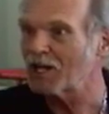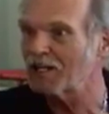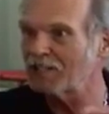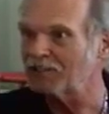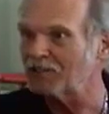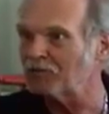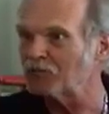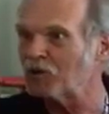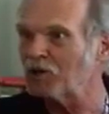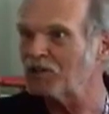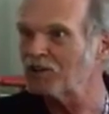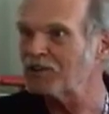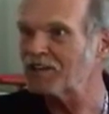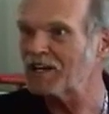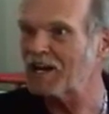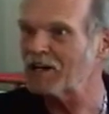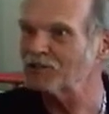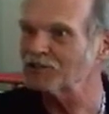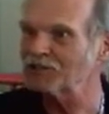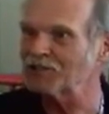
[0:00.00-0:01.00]
random
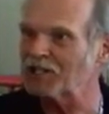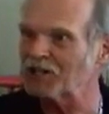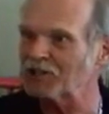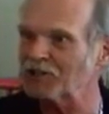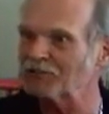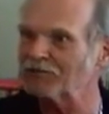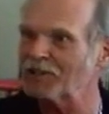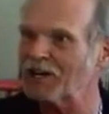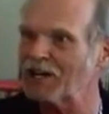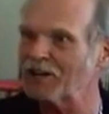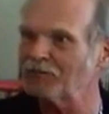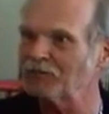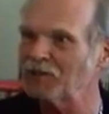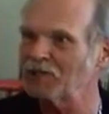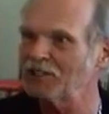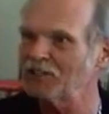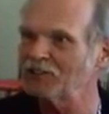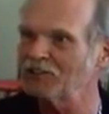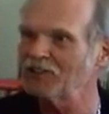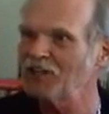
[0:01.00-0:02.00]
1,000 out of
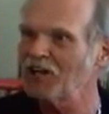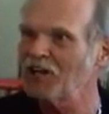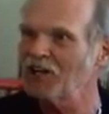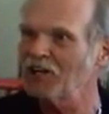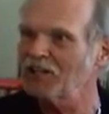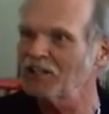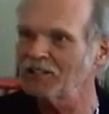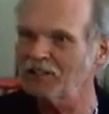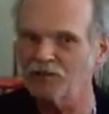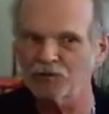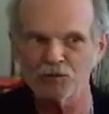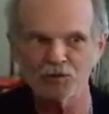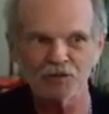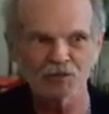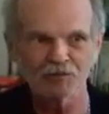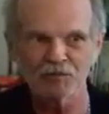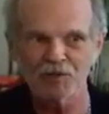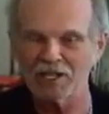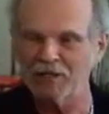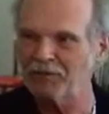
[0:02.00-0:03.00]
5 million, you
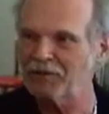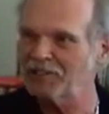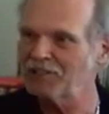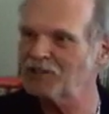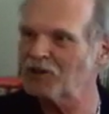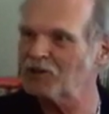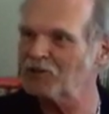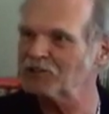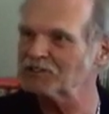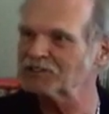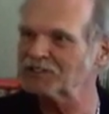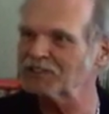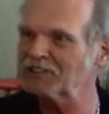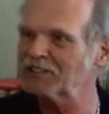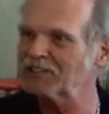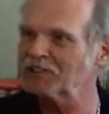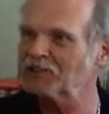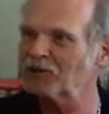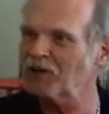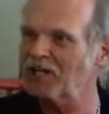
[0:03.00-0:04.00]
would maybe notice a
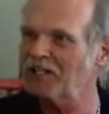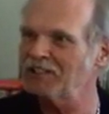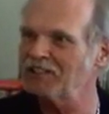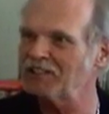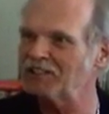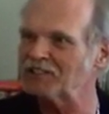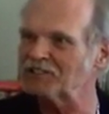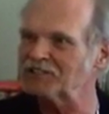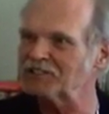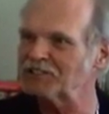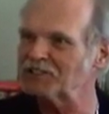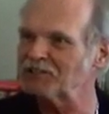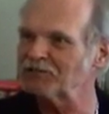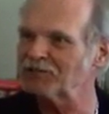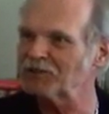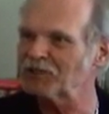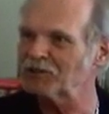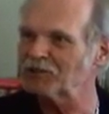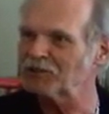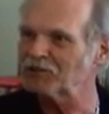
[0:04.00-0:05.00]
little graininess in
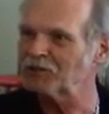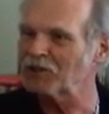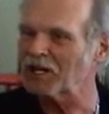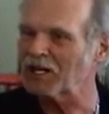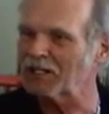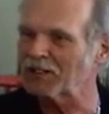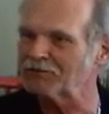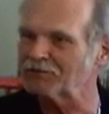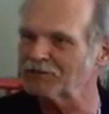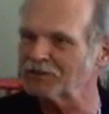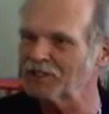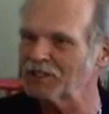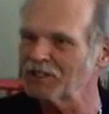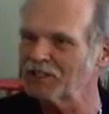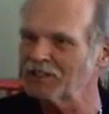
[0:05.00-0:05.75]
the photographs.